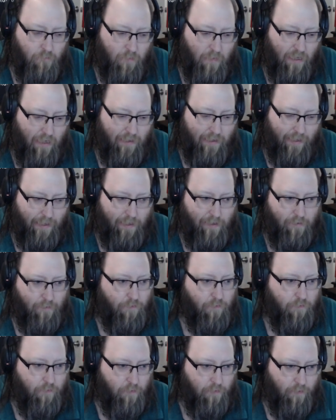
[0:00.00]
They held
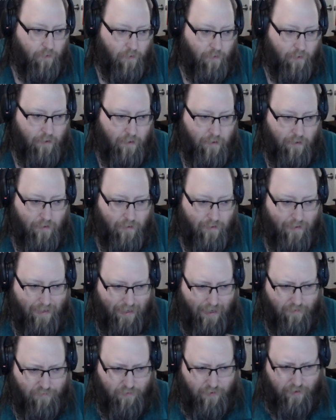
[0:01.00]
for, I think
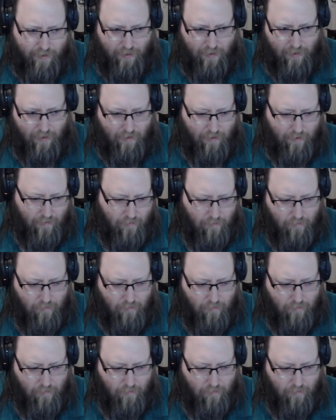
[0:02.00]
every,